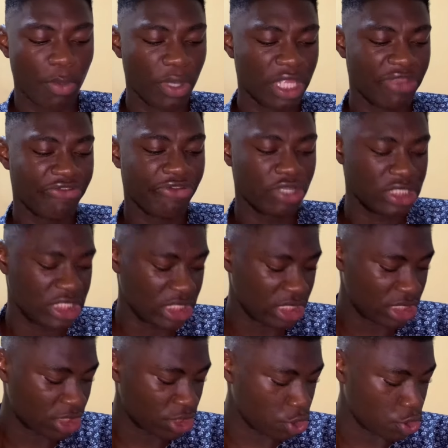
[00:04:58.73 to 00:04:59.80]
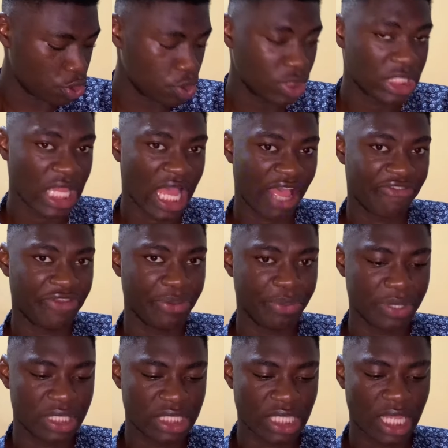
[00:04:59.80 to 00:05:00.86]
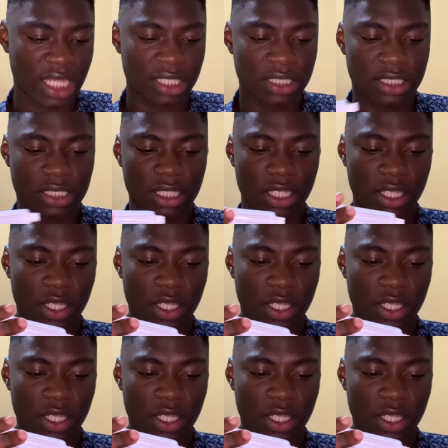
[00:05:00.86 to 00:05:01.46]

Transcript: But then for this, you use half a piece size.